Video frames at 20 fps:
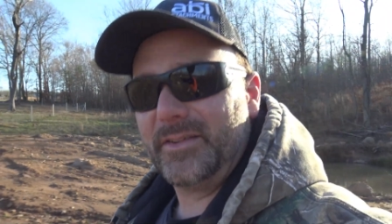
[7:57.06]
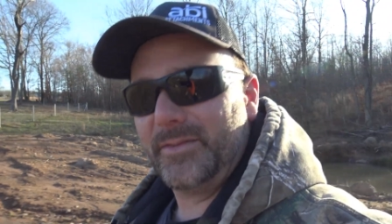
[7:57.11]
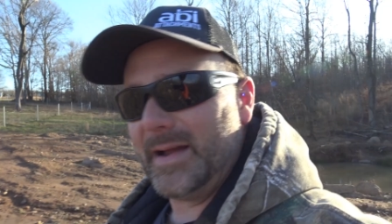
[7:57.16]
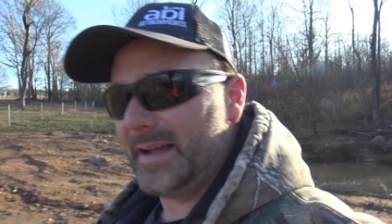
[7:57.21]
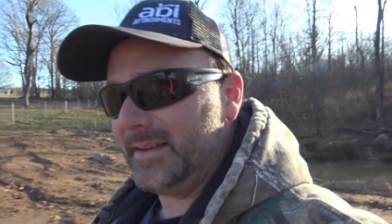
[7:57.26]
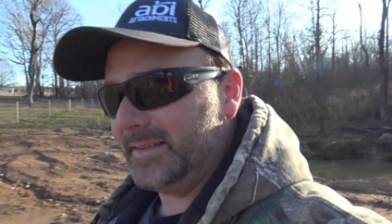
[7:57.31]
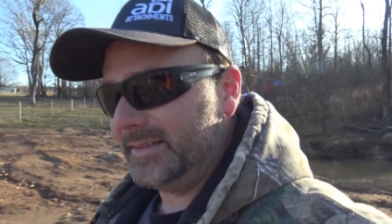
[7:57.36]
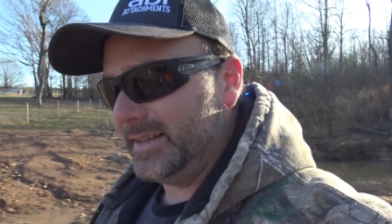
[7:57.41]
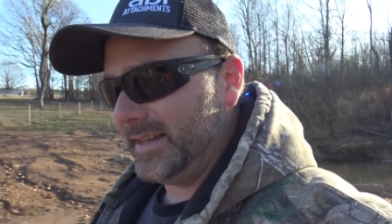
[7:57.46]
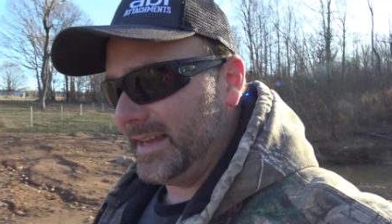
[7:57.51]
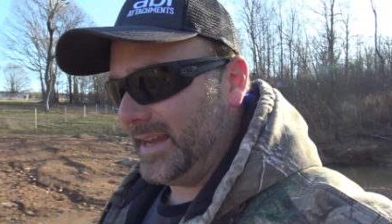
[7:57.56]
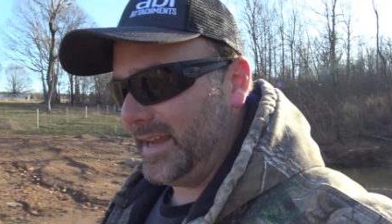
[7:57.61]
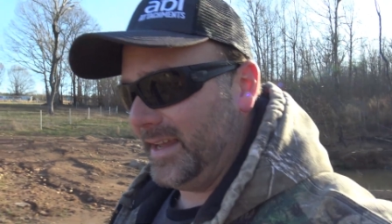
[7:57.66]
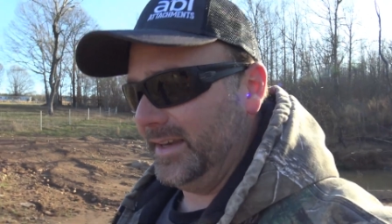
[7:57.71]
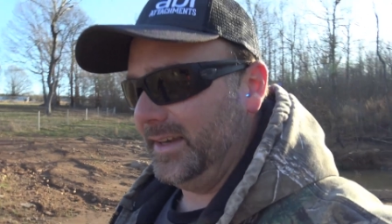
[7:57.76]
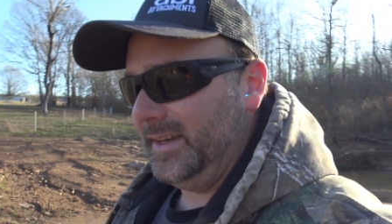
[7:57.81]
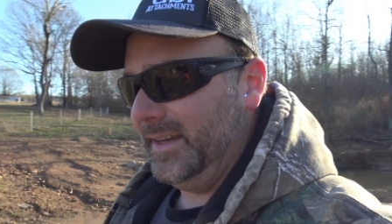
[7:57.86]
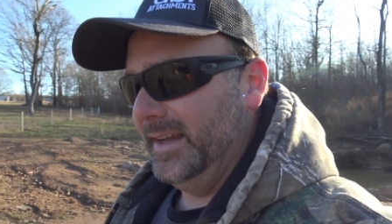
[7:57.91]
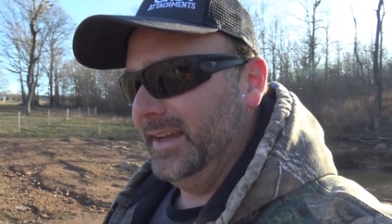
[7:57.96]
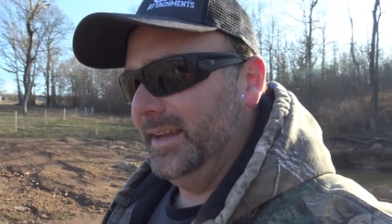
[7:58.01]
around to the
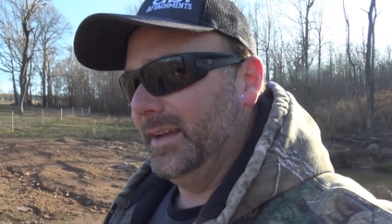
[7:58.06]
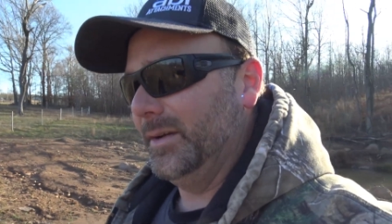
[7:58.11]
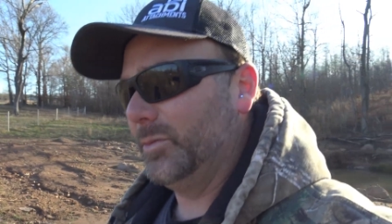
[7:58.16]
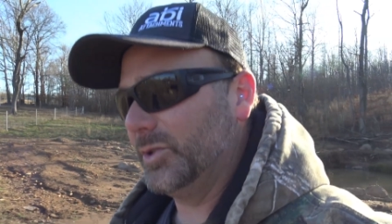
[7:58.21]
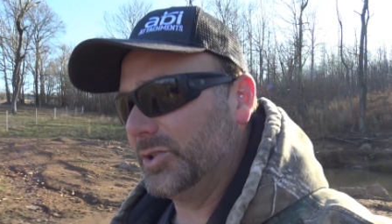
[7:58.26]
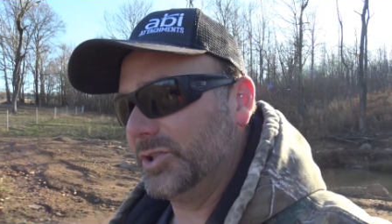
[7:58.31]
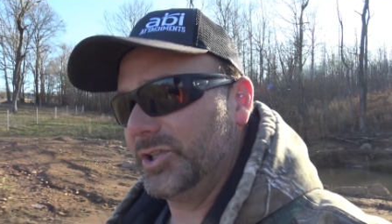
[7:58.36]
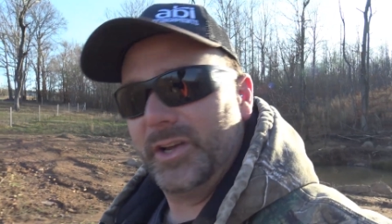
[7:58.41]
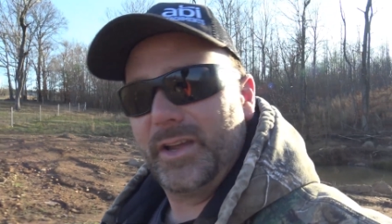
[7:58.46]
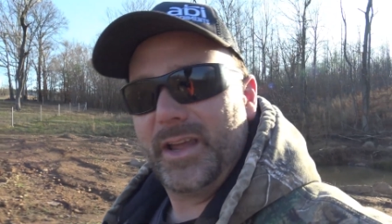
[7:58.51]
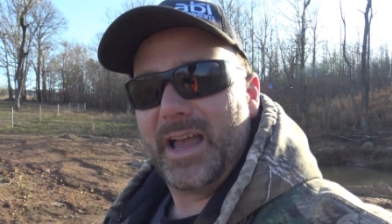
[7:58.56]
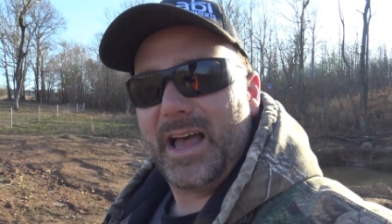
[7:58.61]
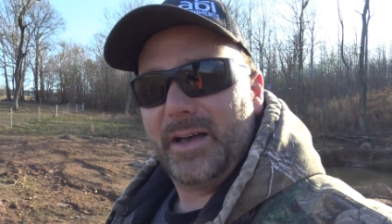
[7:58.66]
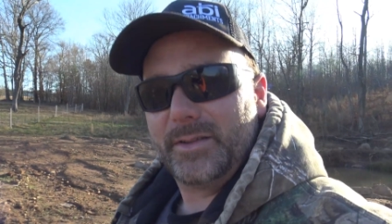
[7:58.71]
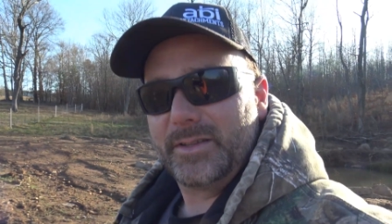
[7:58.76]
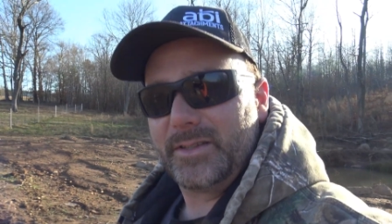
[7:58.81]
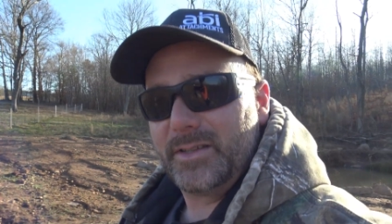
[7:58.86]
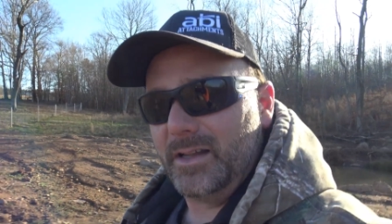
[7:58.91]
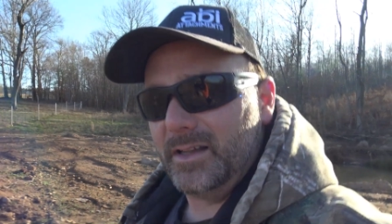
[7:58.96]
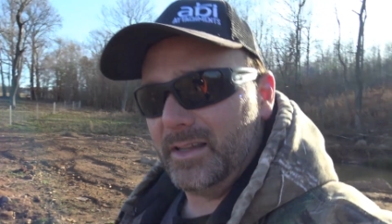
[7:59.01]
end and we'll show you how
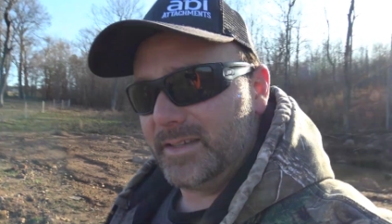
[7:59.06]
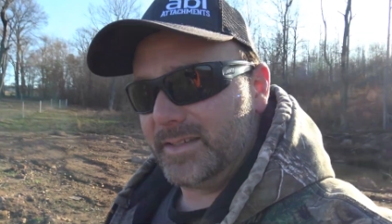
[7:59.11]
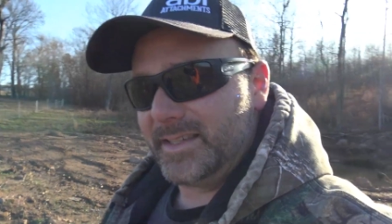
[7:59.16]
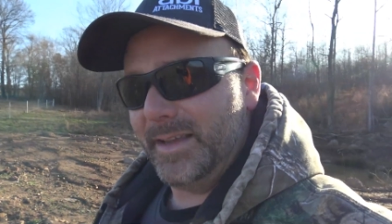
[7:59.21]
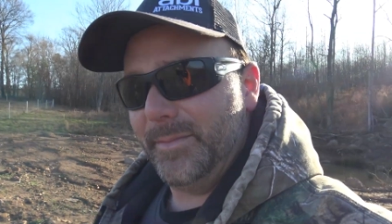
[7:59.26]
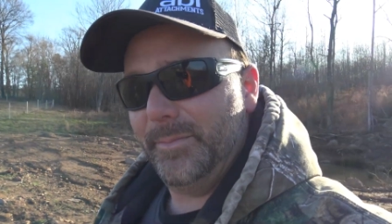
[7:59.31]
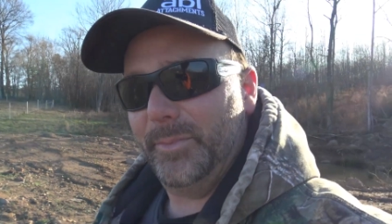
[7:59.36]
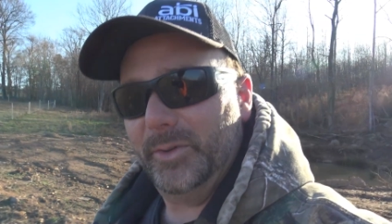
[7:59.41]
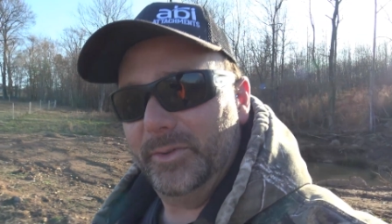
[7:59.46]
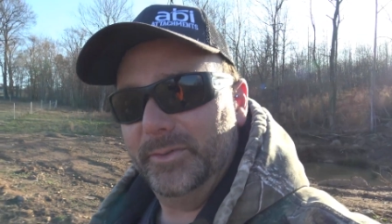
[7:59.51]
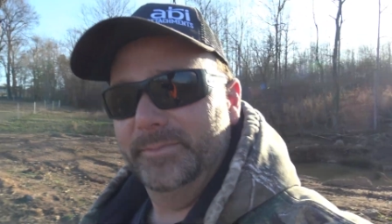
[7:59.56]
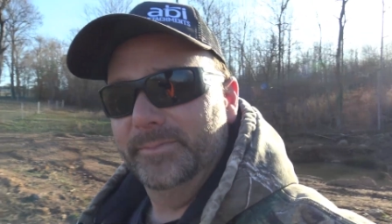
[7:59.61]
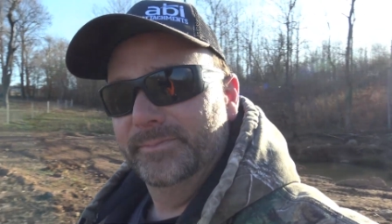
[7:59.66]
it's all assembled.